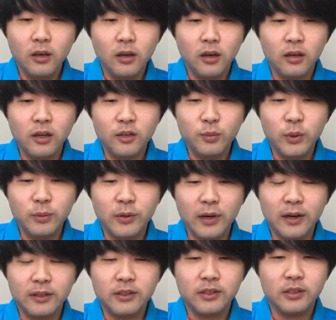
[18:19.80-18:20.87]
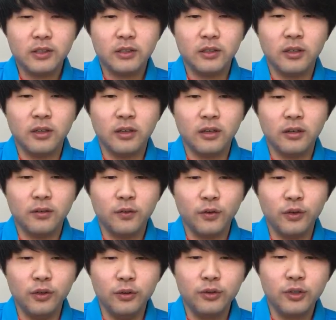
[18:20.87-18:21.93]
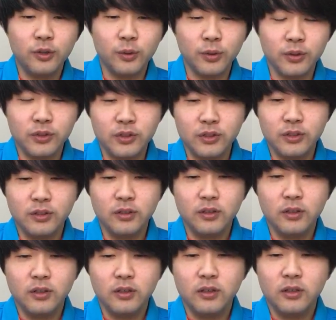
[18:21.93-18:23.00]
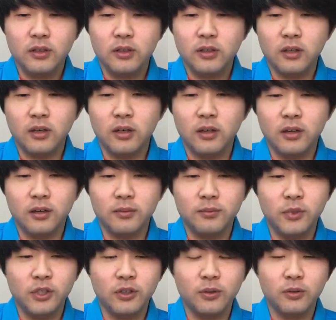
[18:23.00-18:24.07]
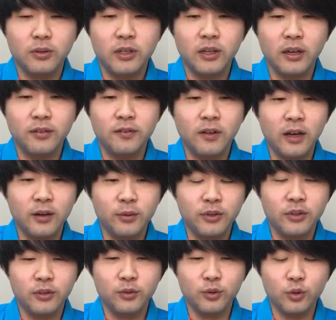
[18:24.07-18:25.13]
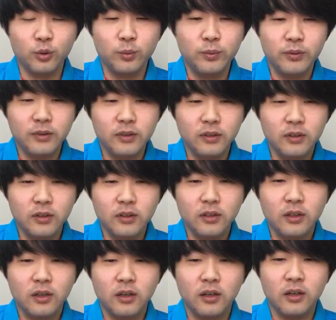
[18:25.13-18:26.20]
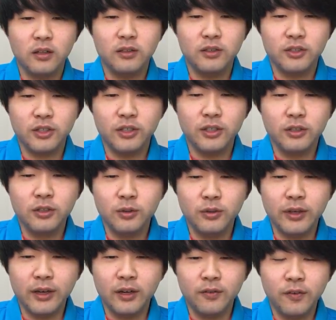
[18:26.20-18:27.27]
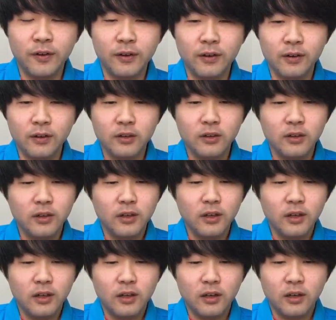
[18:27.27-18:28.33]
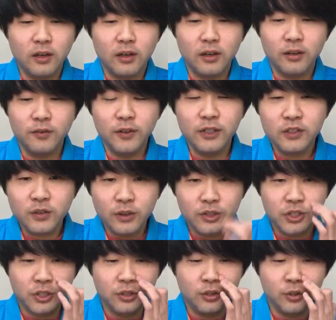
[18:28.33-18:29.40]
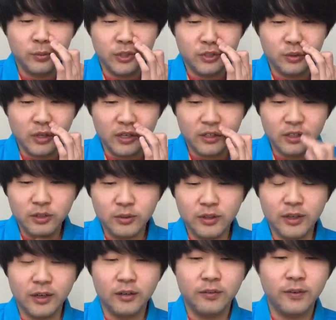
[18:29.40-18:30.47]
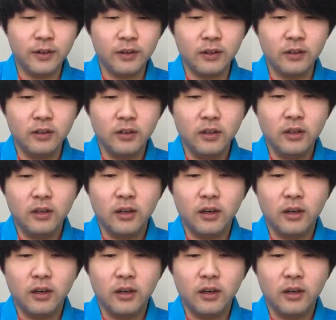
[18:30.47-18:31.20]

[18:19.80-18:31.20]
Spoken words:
A lot of people ask for the youth course, can I fly with the group? Does it include the airfare? The fees for our study trips do not include the airfare.